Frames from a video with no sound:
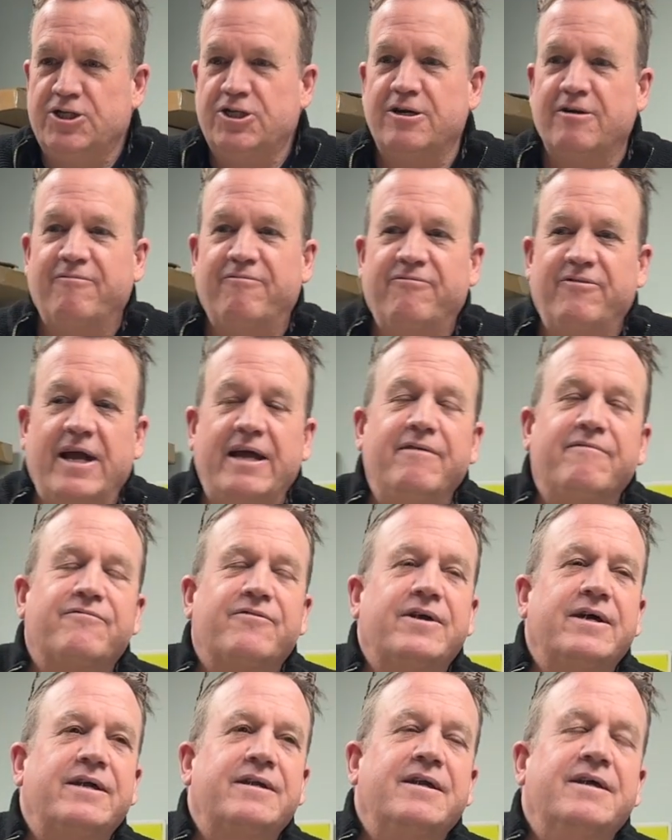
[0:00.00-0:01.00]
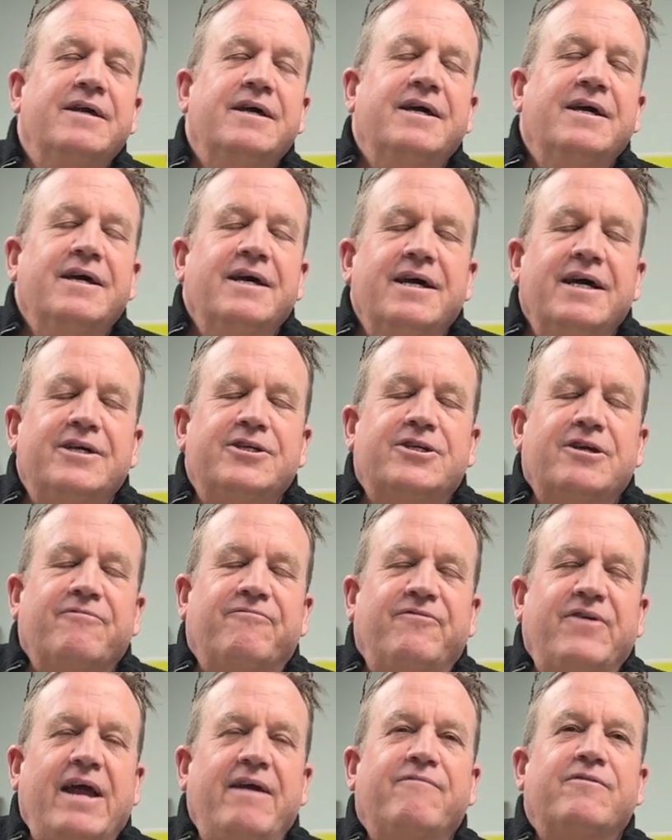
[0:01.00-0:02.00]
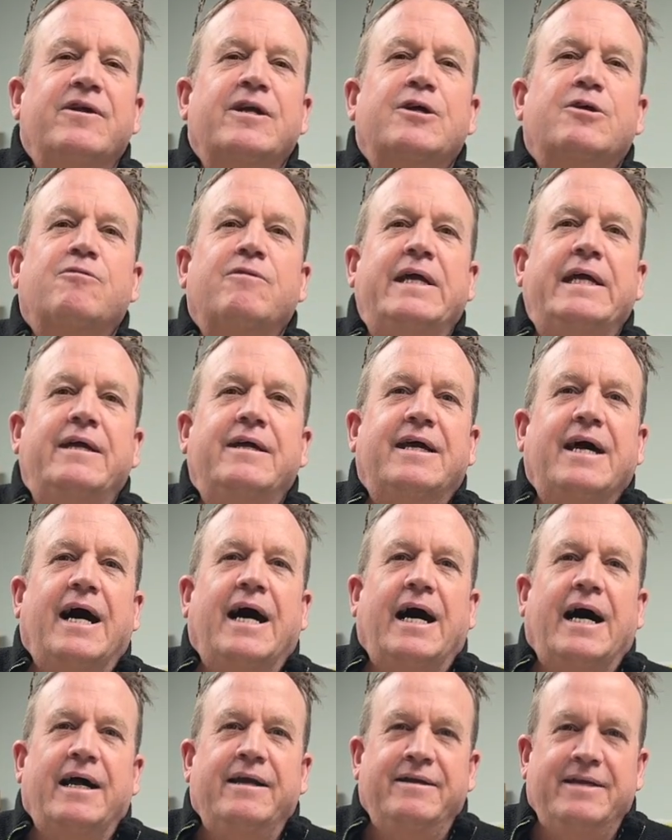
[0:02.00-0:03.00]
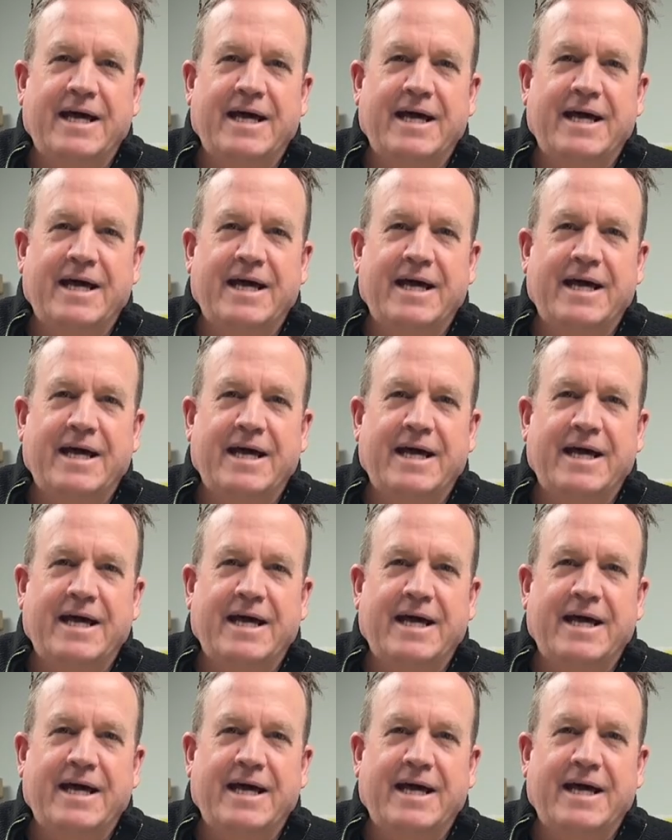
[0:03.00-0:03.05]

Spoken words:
favorite Greek god.